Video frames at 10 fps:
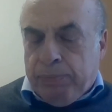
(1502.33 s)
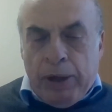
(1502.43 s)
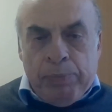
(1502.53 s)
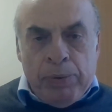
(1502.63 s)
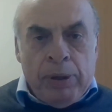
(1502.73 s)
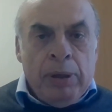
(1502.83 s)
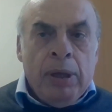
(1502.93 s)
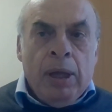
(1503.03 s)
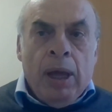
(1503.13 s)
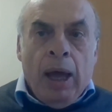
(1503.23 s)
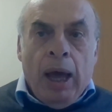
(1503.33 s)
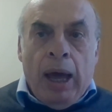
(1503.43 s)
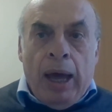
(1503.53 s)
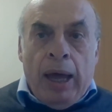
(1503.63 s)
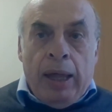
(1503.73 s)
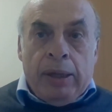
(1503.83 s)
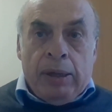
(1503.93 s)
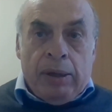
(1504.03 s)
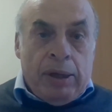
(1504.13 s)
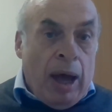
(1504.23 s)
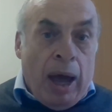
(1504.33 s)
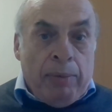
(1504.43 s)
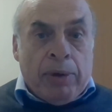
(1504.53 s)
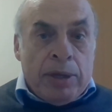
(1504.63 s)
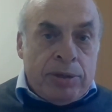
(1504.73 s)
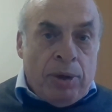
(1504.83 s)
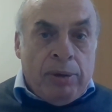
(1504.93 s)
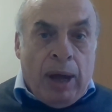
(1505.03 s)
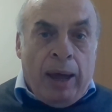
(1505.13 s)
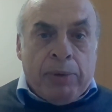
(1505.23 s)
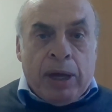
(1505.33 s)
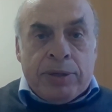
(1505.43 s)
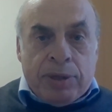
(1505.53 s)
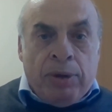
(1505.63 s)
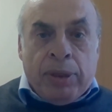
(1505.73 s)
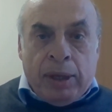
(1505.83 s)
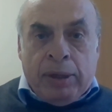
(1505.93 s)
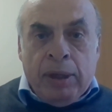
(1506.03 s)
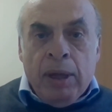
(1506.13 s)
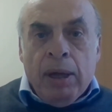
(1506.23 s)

people. And I'm concerned. I'm concerned that